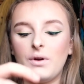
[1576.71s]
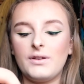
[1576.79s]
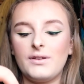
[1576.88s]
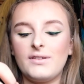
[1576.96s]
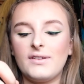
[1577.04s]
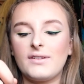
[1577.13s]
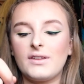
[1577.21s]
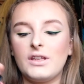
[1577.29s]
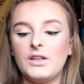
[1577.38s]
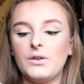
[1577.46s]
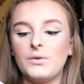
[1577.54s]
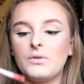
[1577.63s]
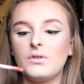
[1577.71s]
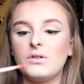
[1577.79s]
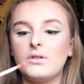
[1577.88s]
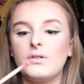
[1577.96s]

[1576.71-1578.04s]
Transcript: which is this cute